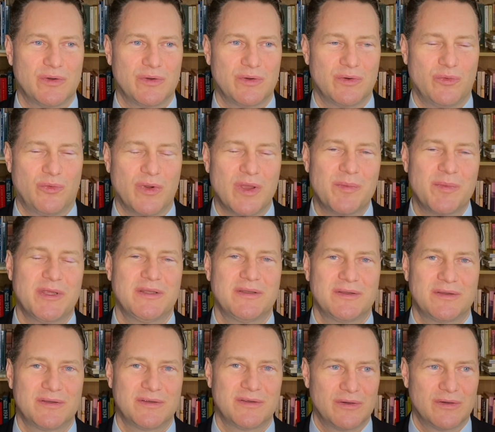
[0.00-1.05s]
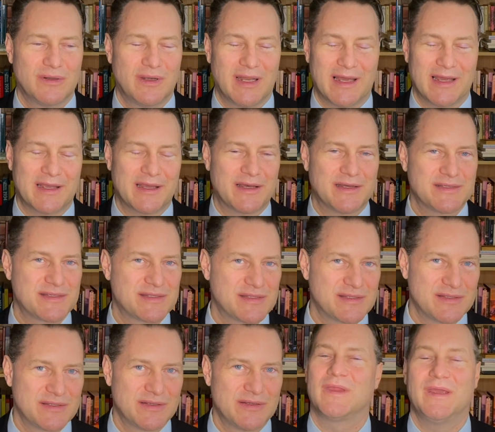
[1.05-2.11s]
women like us
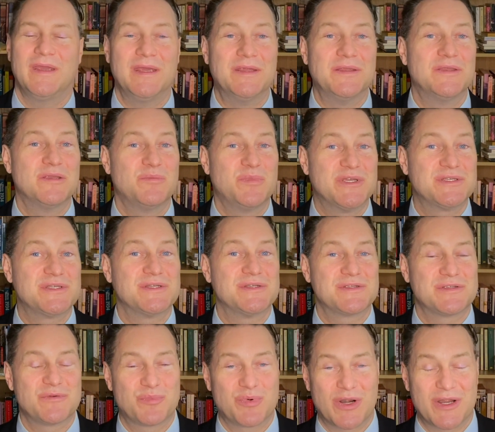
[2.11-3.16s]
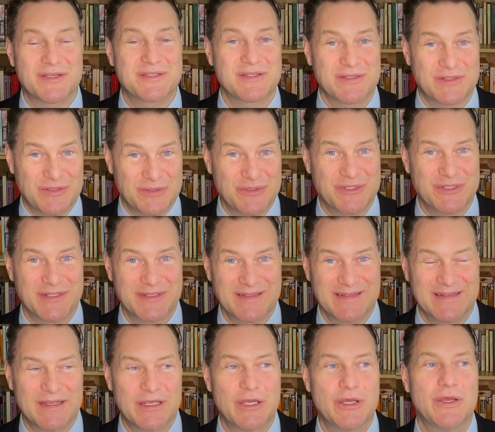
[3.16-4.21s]
in the business of prostitution,
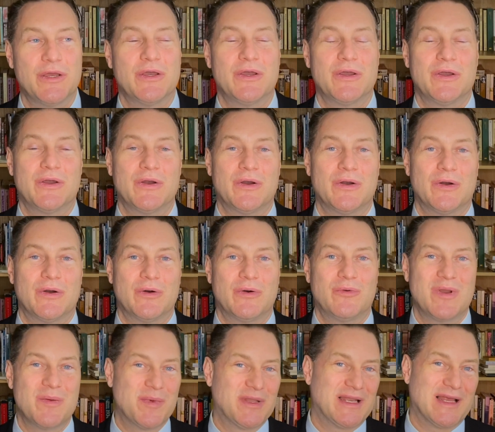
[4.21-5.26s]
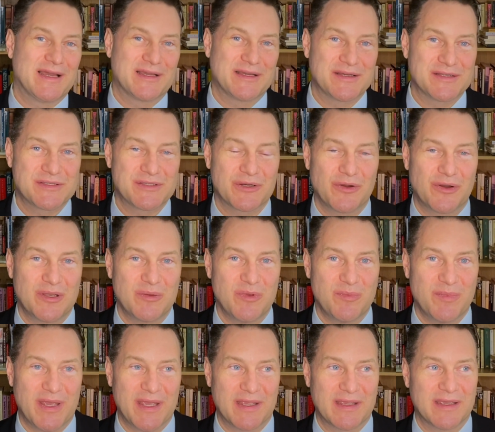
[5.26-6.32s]
women like us are going to be
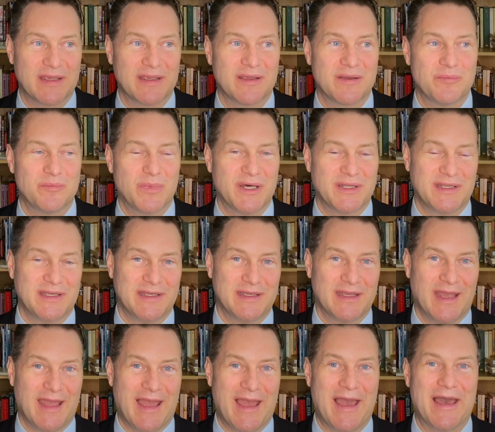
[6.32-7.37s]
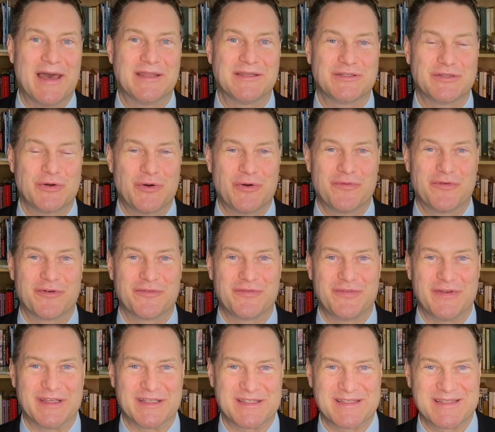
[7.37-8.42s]
making money hand over
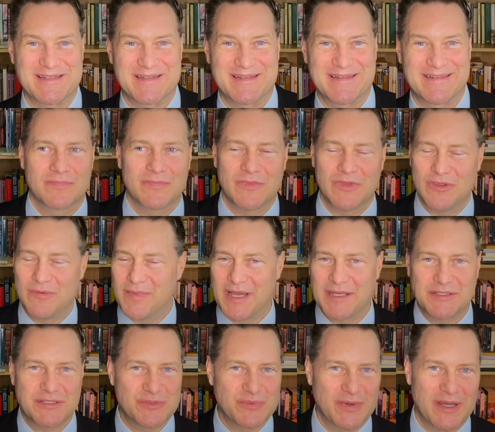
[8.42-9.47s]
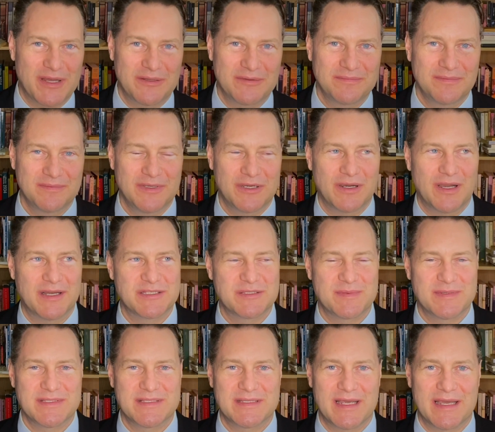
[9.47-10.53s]
fist. You might as well. Your
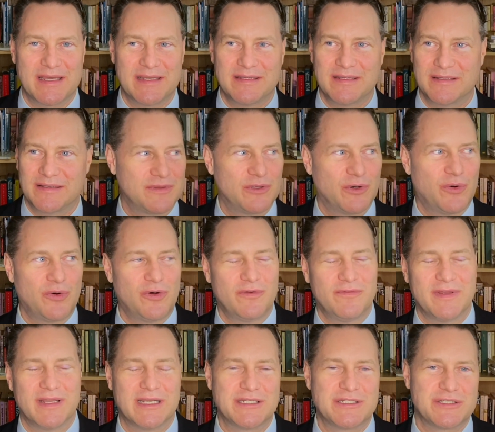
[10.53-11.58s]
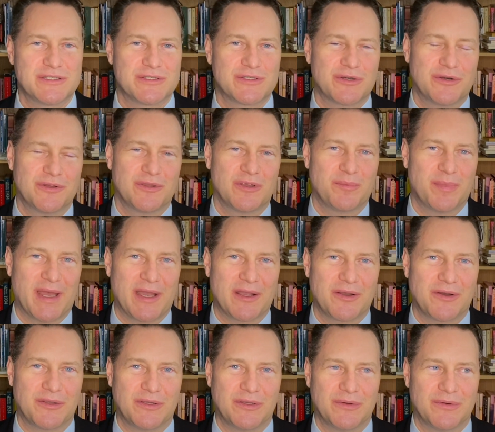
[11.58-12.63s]
husband's dead. The whole village has turned their back
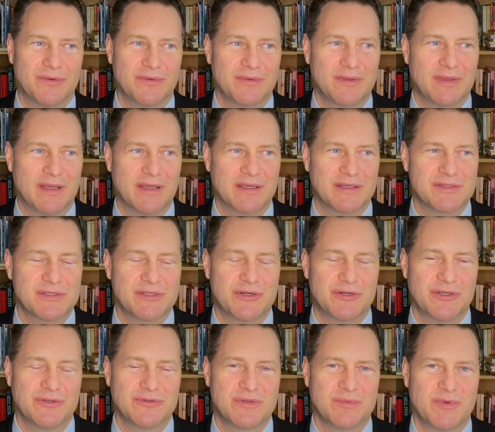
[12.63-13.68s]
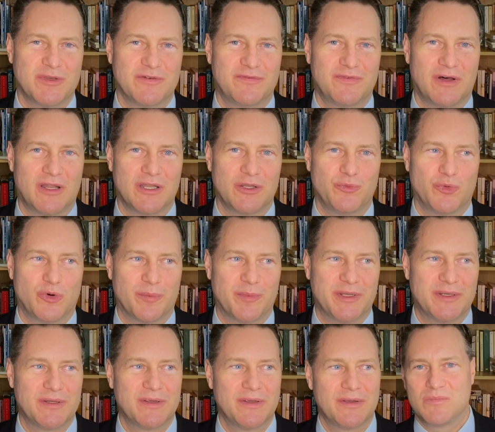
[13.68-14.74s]
on you. They consider you to be a fallen
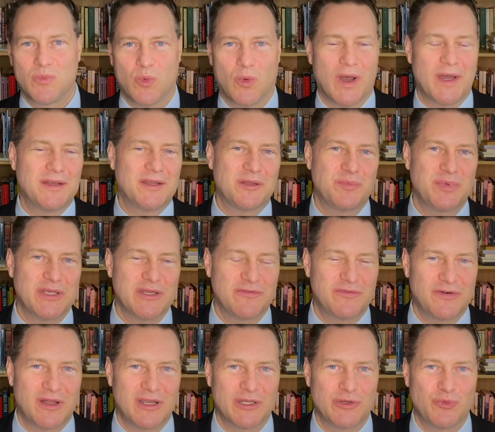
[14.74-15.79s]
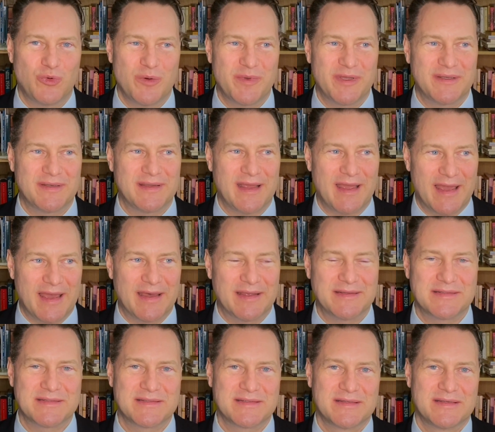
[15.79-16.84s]
woman. Why not be a fallen woman
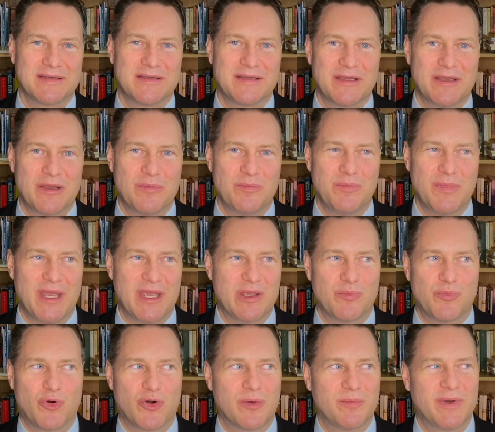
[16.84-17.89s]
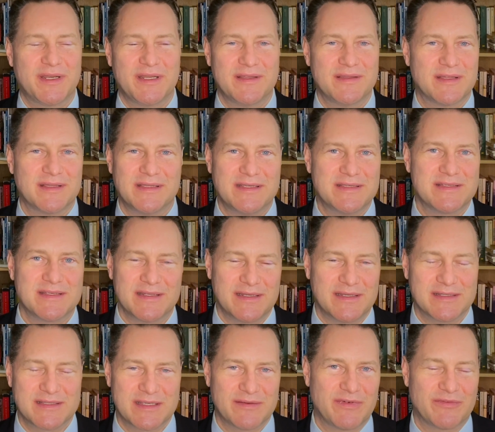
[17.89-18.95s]
and make more money than these
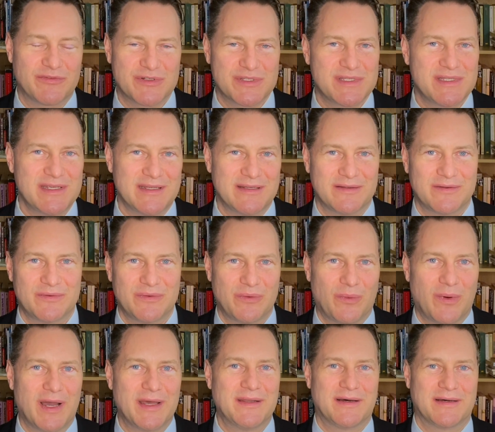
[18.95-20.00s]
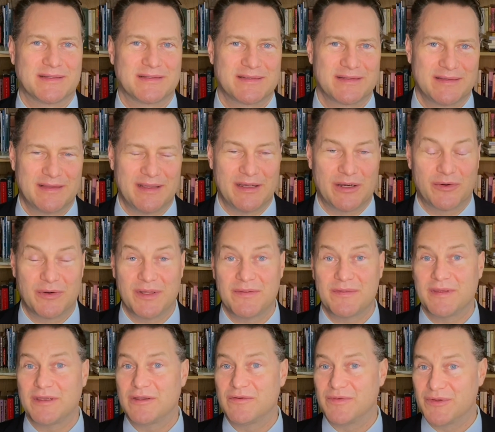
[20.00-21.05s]
idiots have ever seen? Why not? They already
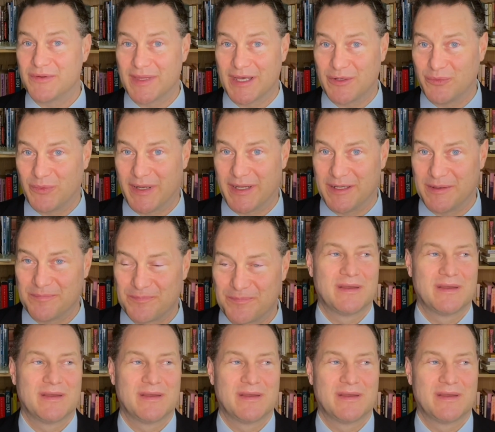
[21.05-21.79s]
think of you that way.